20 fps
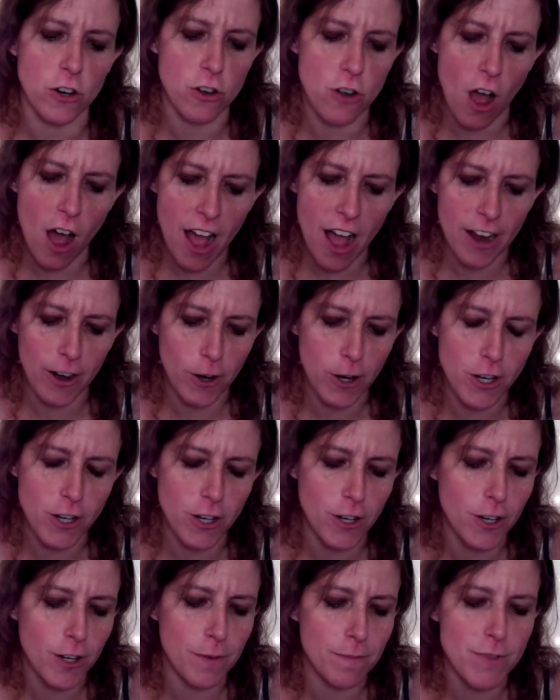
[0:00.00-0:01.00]
not
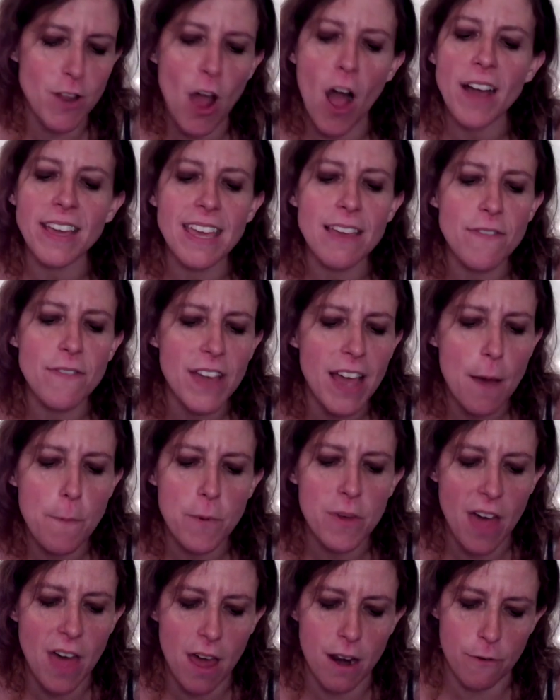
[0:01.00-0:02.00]
giving up
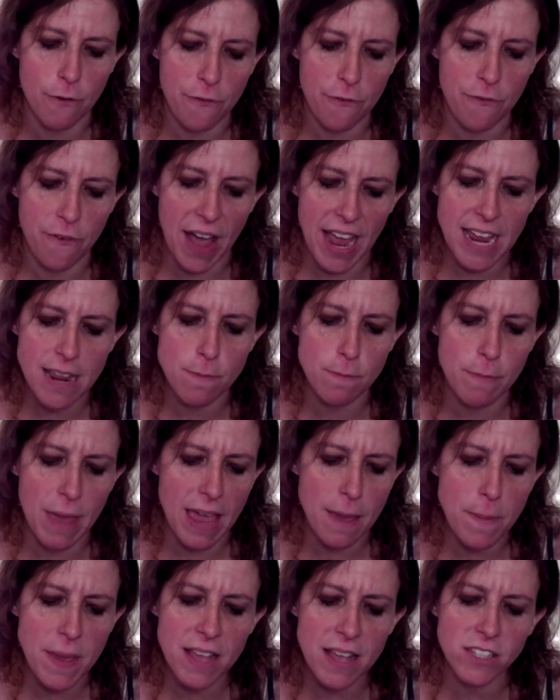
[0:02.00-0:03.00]
without a fight.
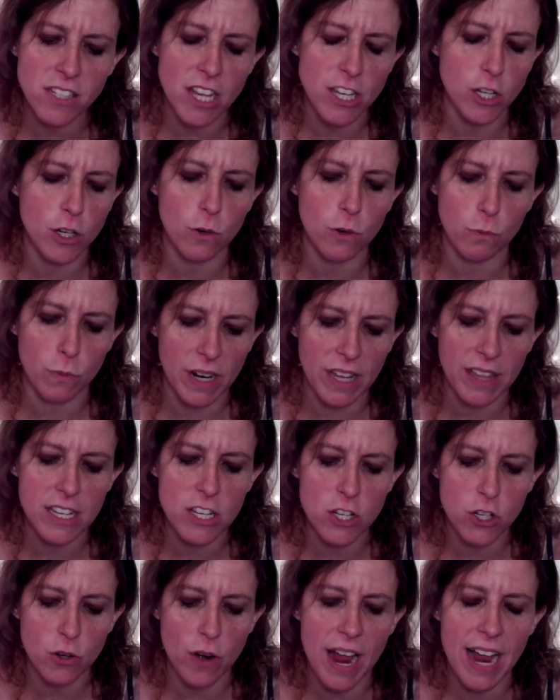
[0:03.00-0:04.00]
Maybe it's like you're
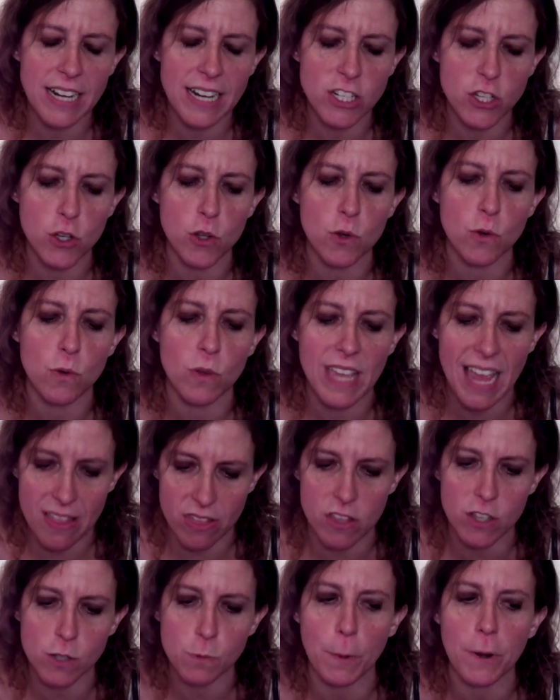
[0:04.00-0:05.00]
really trying to
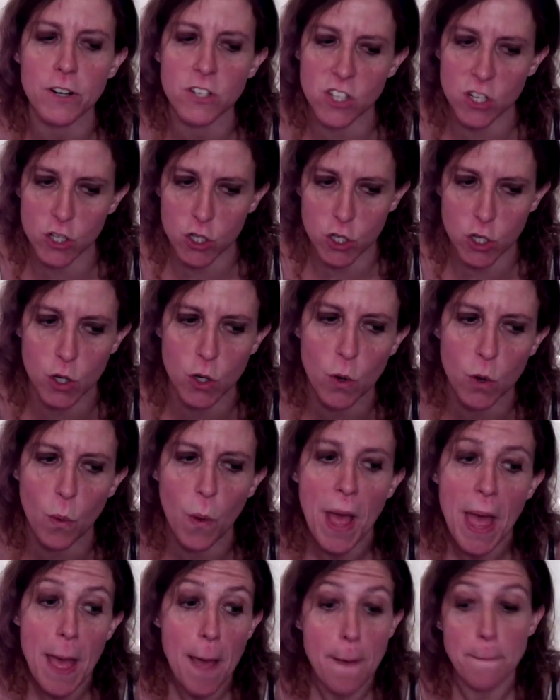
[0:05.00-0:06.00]
get this person
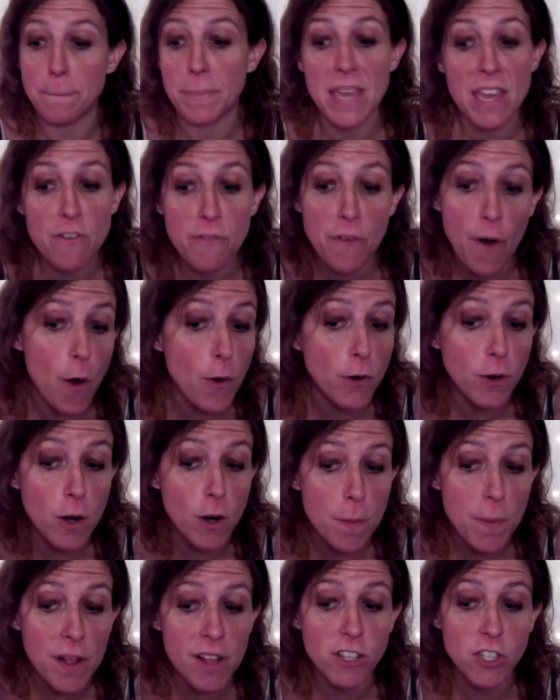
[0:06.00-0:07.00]
to be
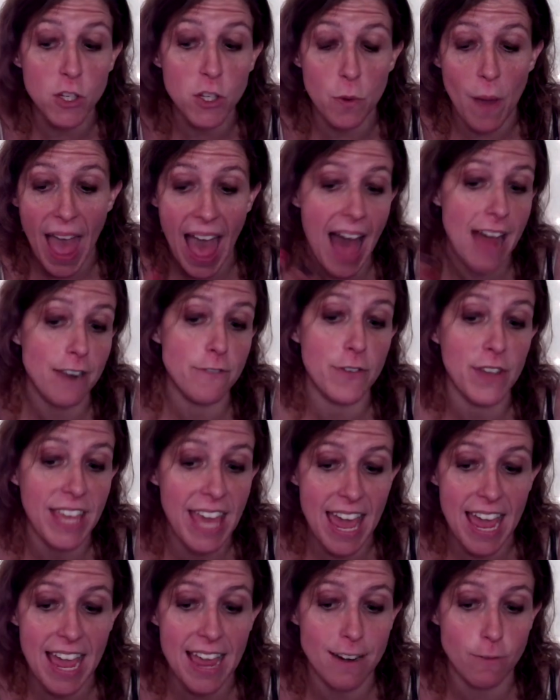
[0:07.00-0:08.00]
vulnerable, to
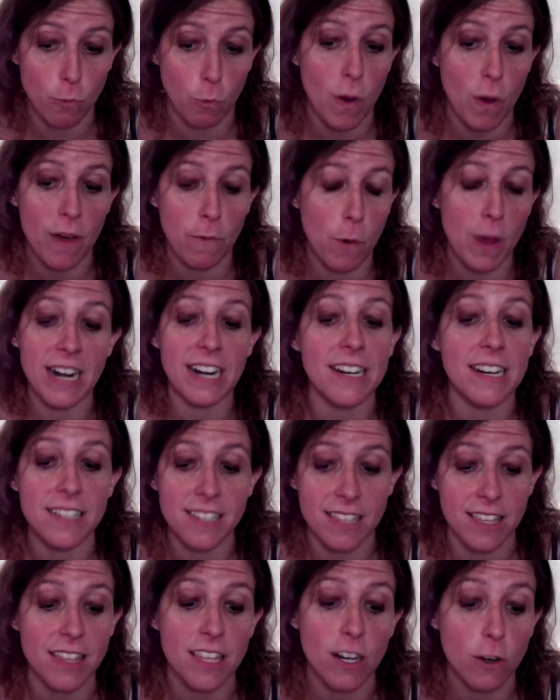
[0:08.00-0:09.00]
advocate what it
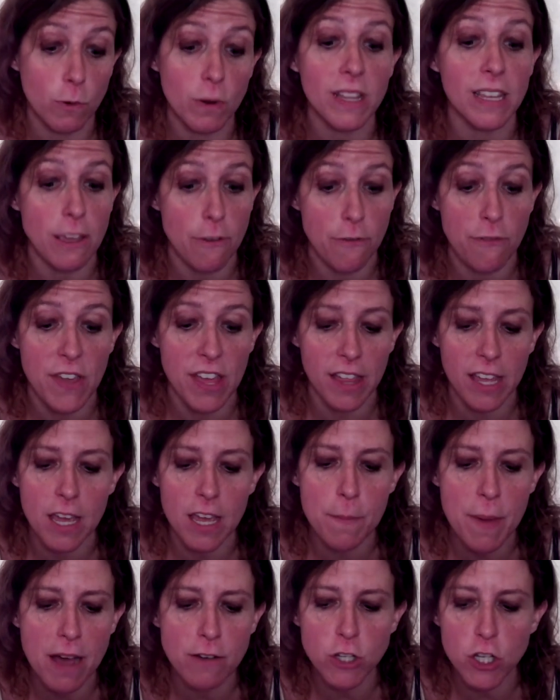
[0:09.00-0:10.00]
is that they're really feeling
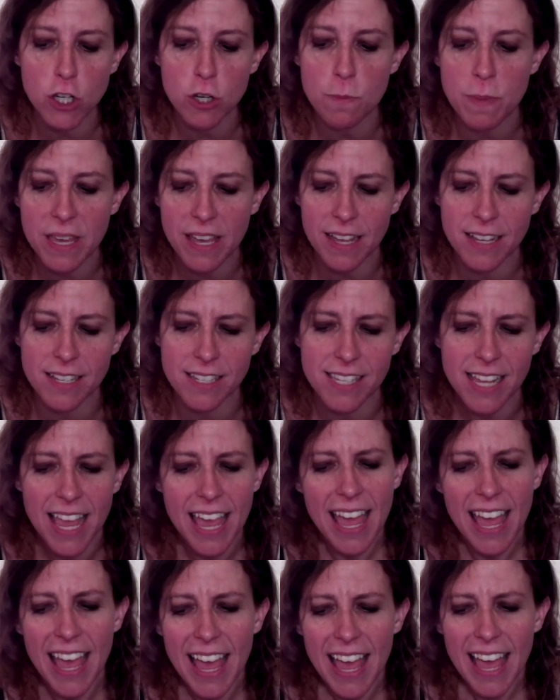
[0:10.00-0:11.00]
about you. Because,
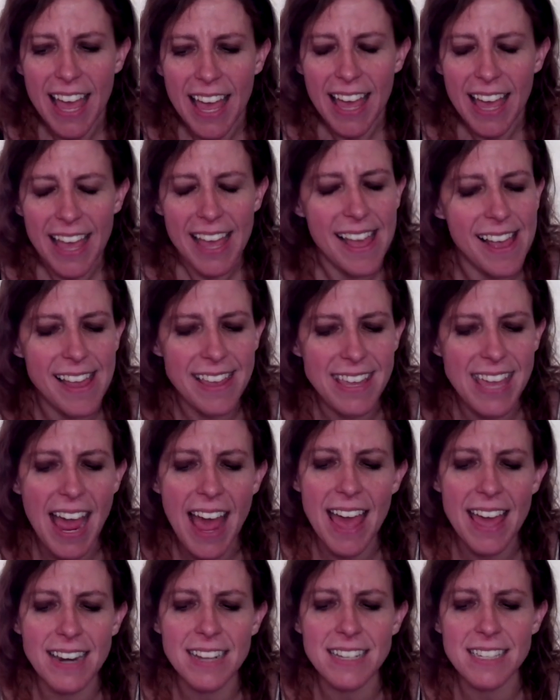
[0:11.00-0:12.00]

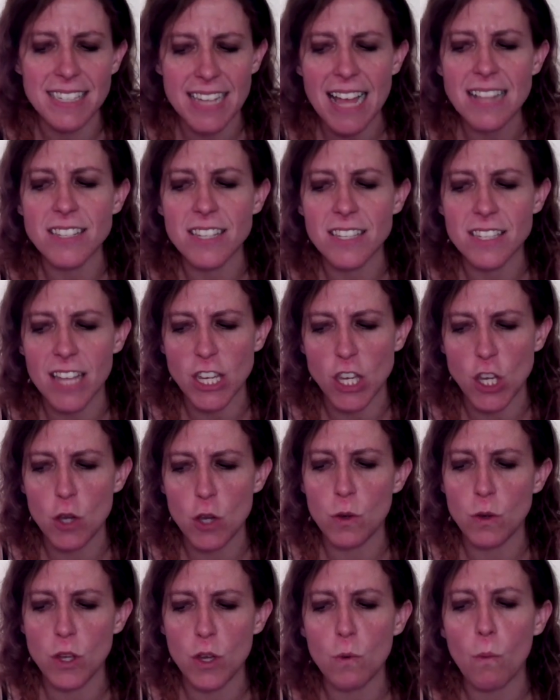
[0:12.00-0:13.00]
yeah, in a sense, it's
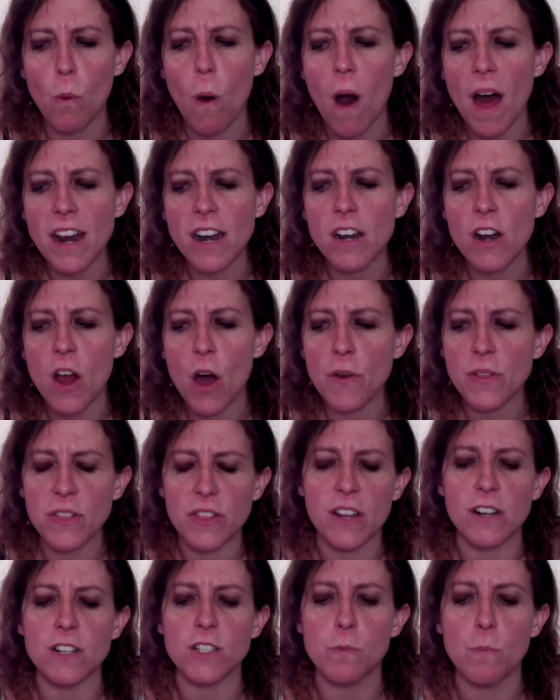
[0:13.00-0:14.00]
you want to know that
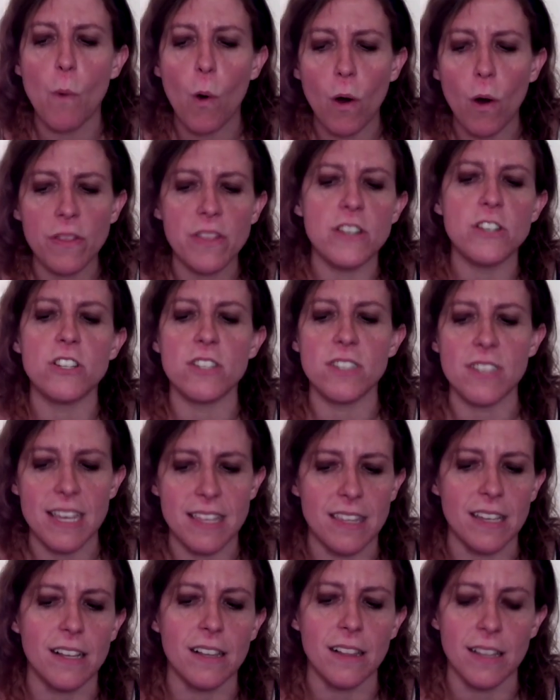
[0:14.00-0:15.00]
there's more than just
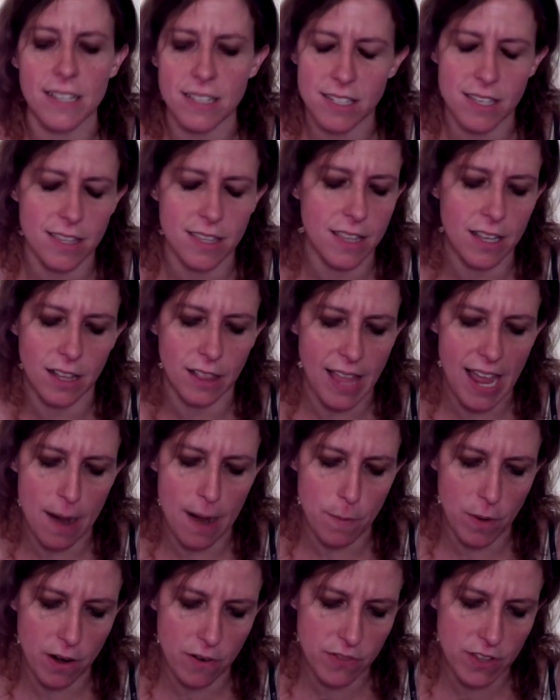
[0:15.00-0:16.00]
like the glitz and the
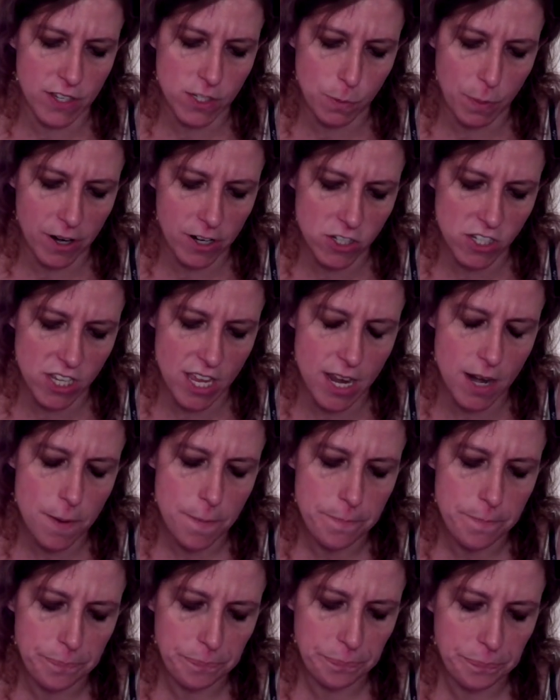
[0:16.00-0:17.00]
glamour of this
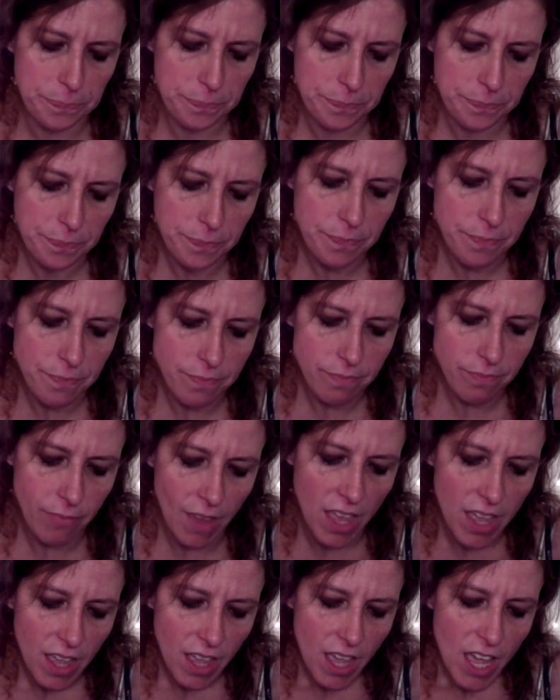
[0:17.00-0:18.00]
person.
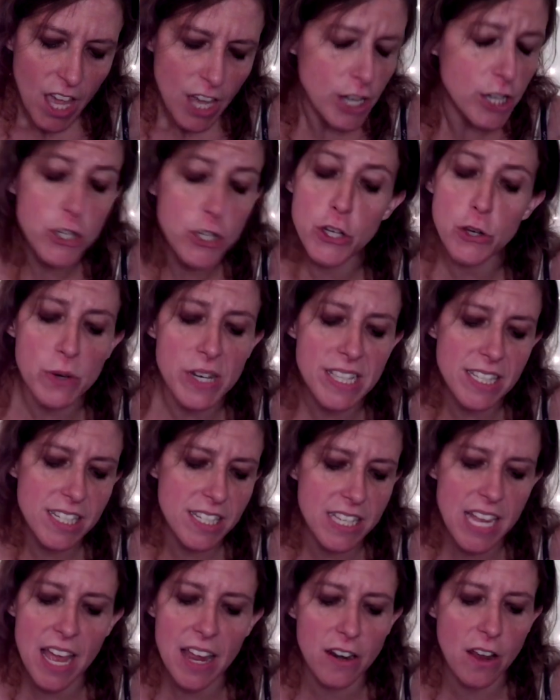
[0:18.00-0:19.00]
Because you can
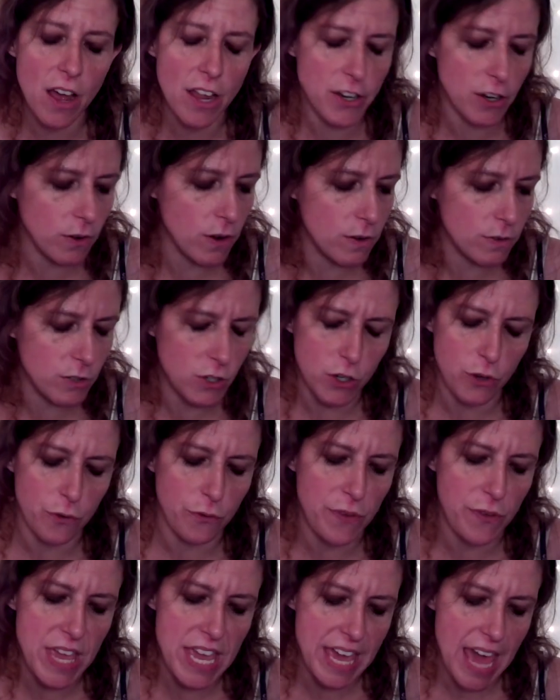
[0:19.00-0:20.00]
stand on your own two
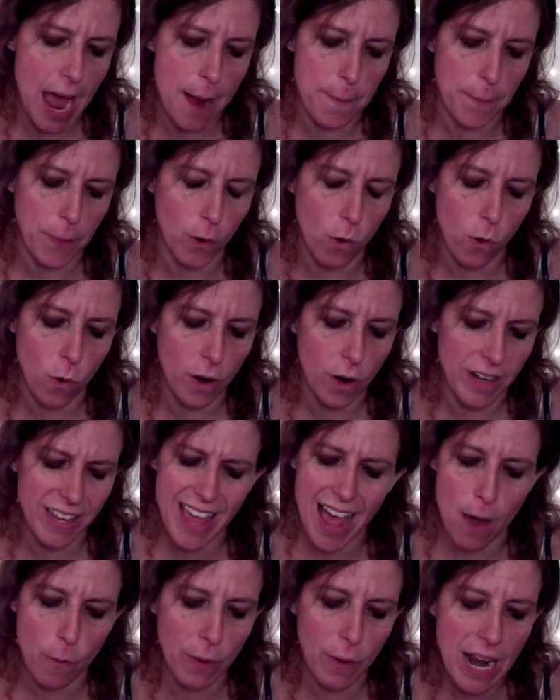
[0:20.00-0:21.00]
feet, Capricorn.
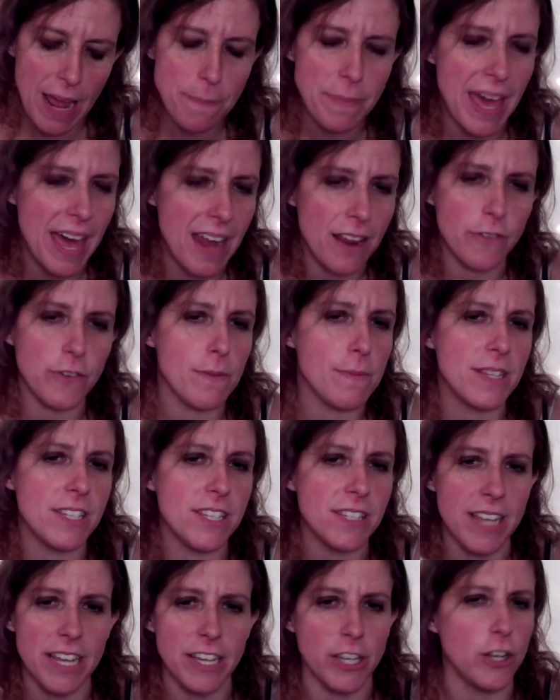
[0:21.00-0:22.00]
Yeah, what I'm getting from this
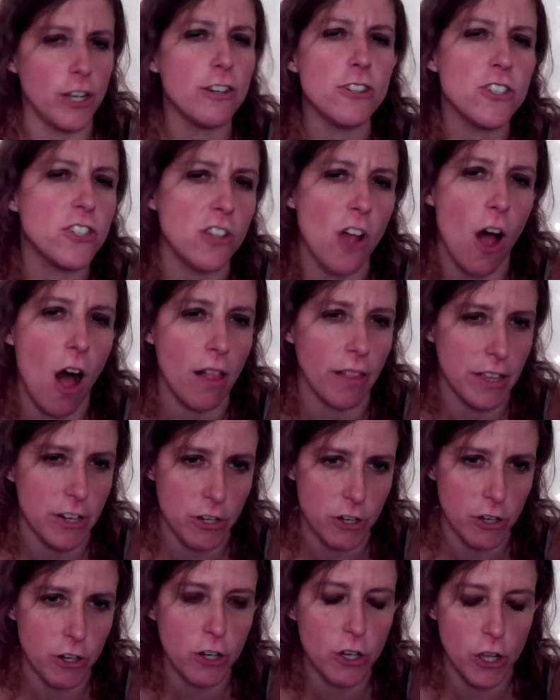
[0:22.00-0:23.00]
is like, you're solid.
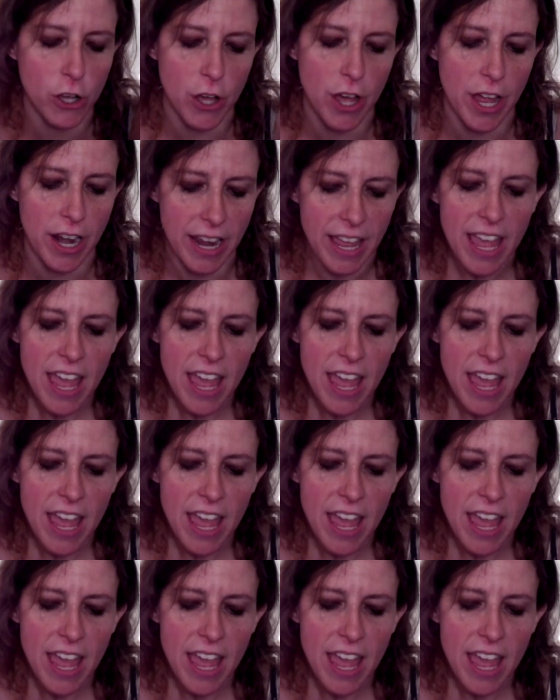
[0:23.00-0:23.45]
You're good.